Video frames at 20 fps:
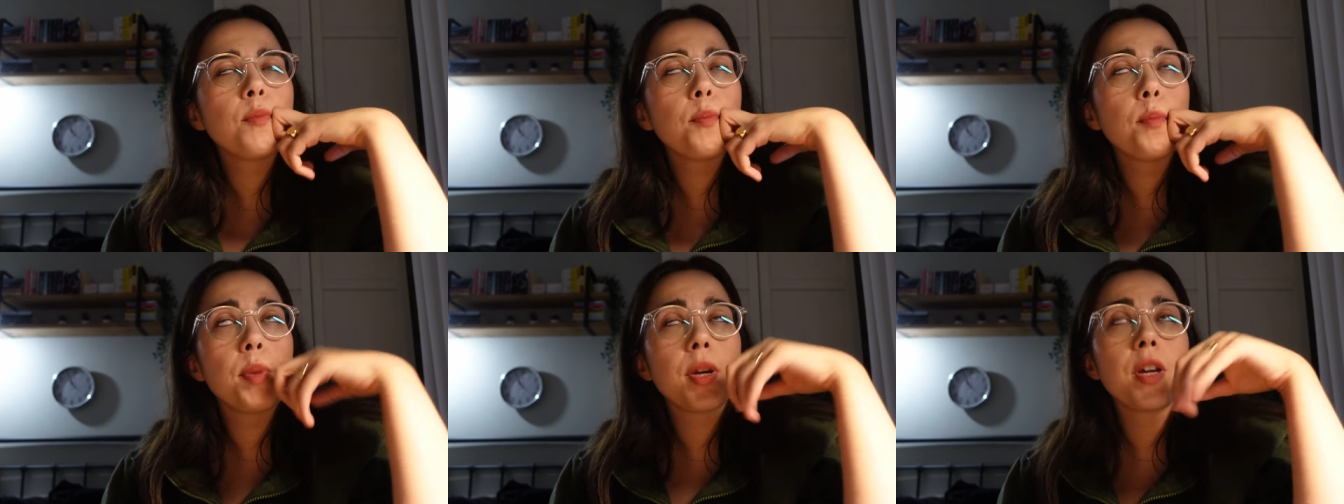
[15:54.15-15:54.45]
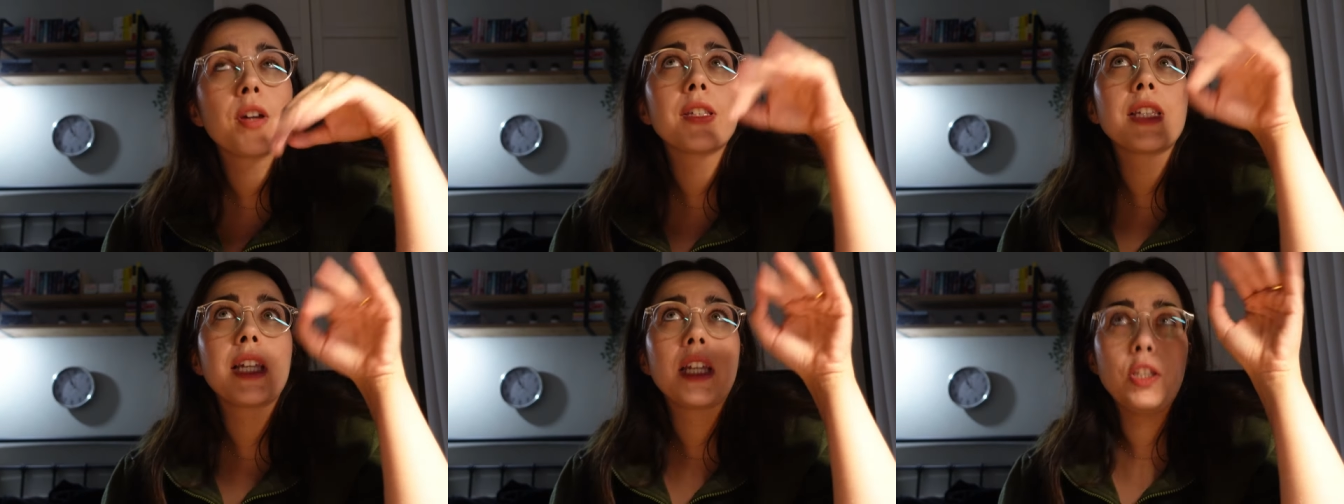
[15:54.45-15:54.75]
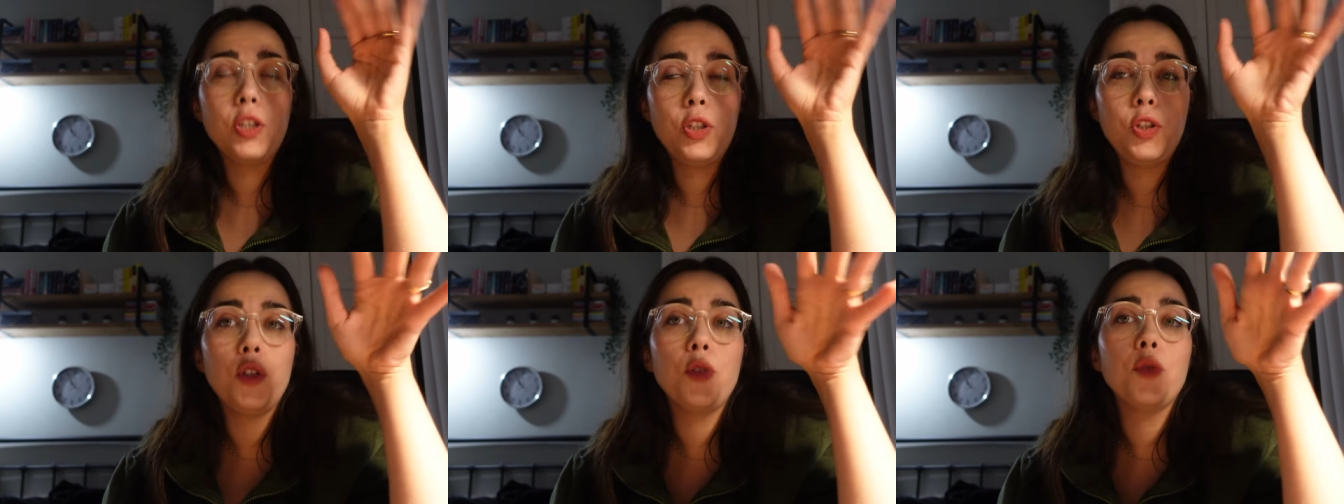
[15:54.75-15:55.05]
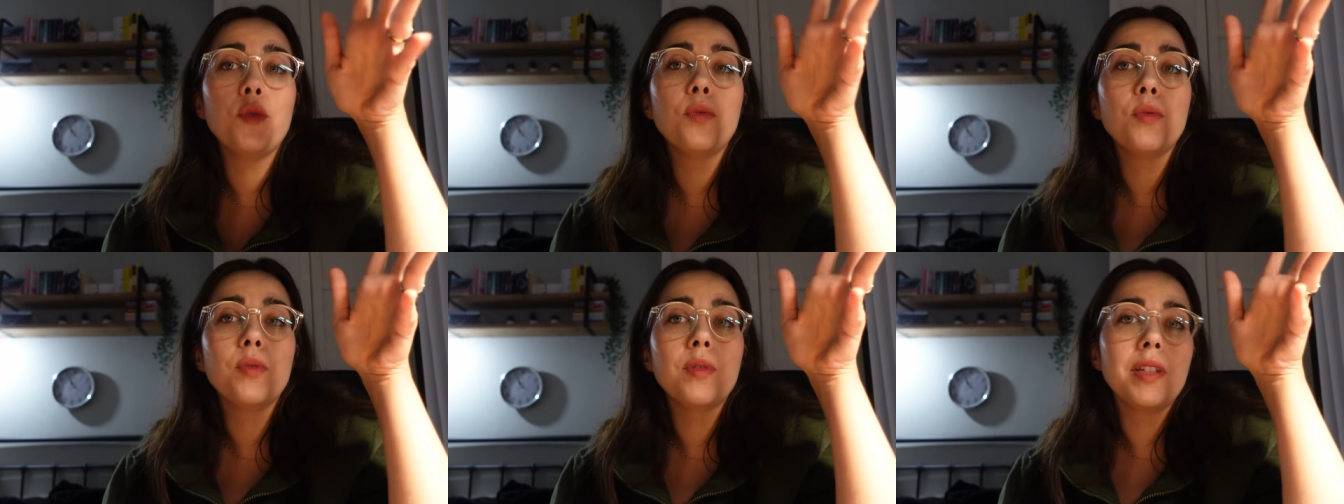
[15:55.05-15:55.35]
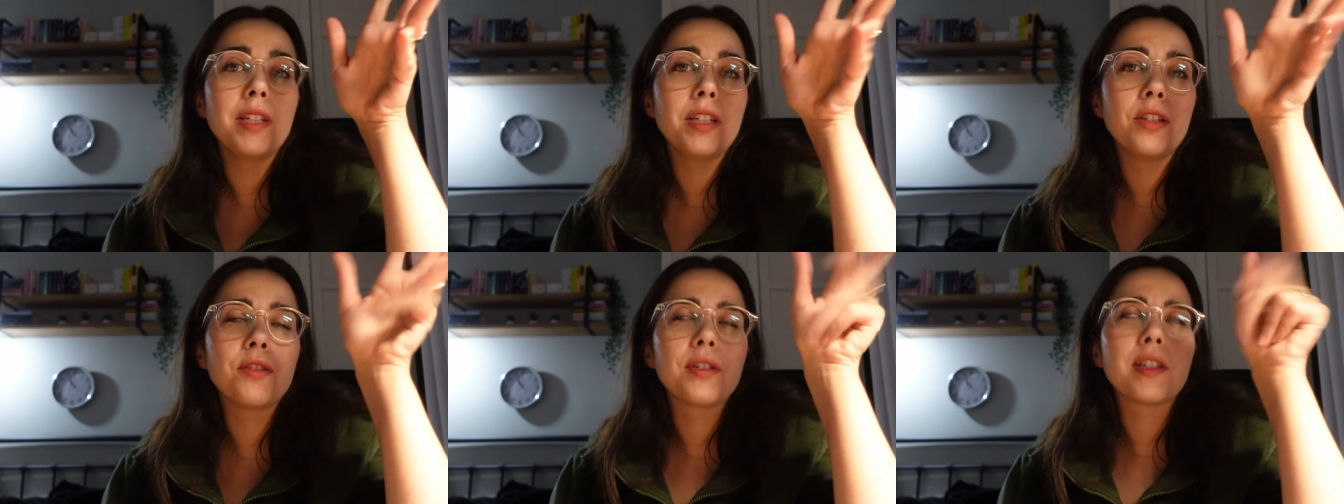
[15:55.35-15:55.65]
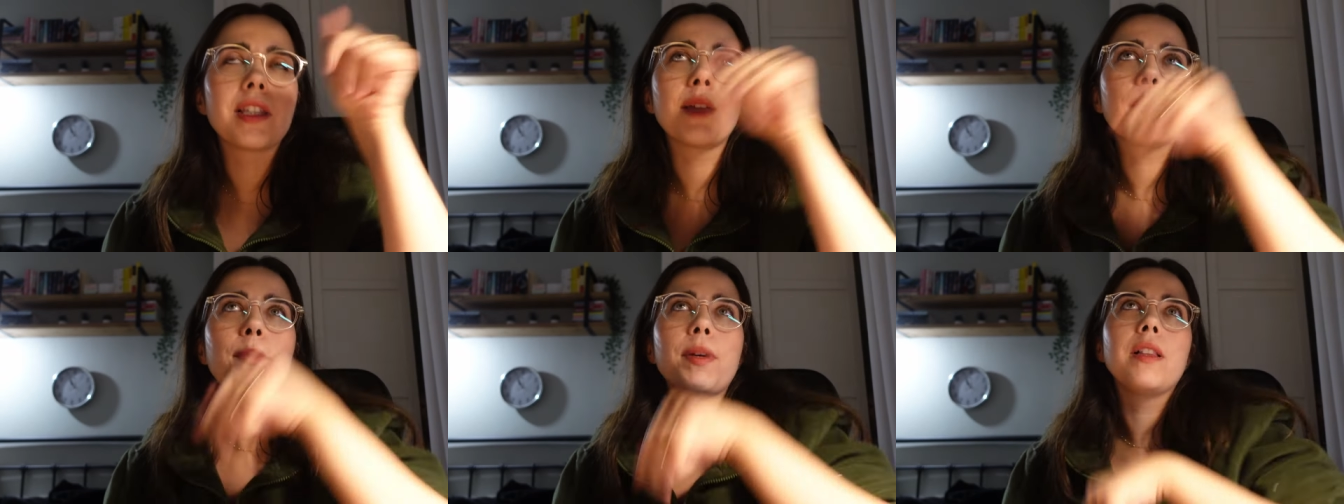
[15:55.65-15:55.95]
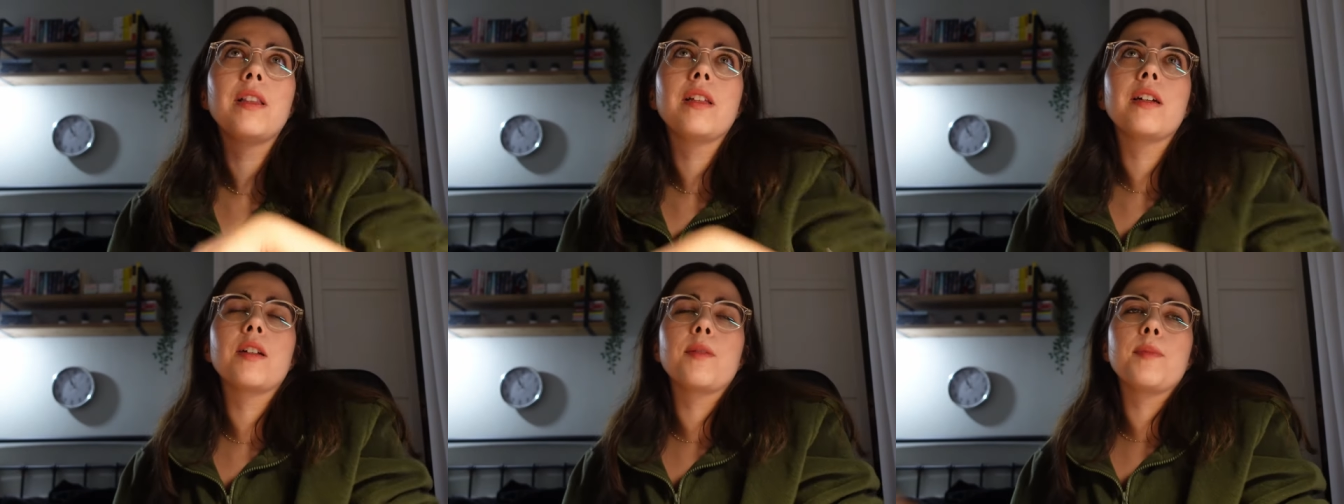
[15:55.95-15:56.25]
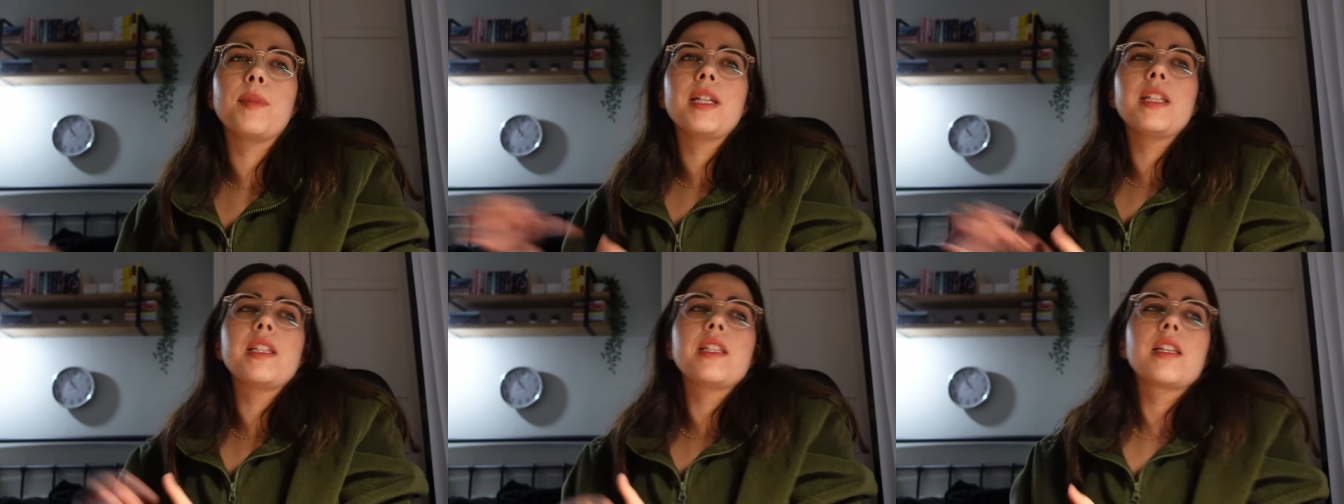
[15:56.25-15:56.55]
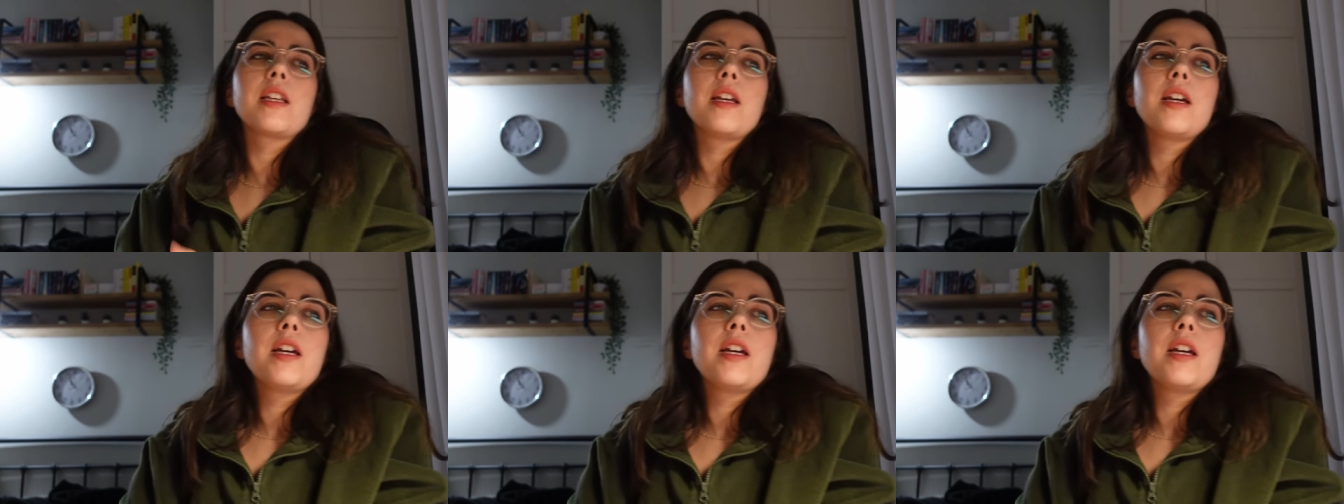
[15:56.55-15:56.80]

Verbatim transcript: because I do need to sleep a little bit